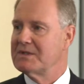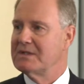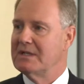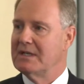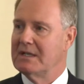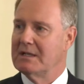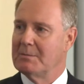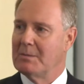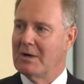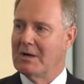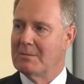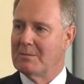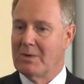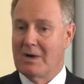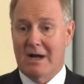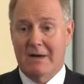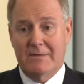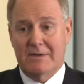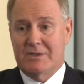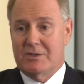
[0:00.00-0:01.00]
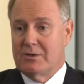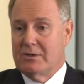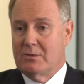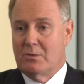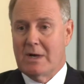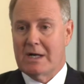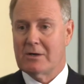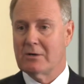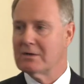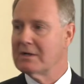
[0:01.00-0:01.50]
uh, profits are at
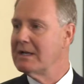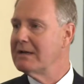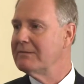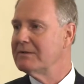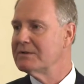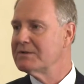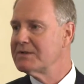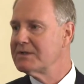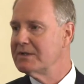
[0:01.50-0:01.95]
record levels.